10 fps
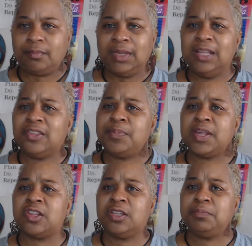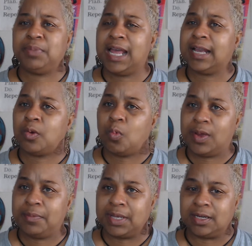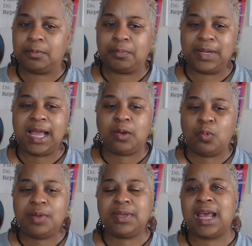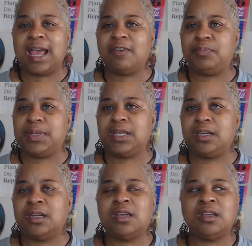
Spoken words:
especially Black women have been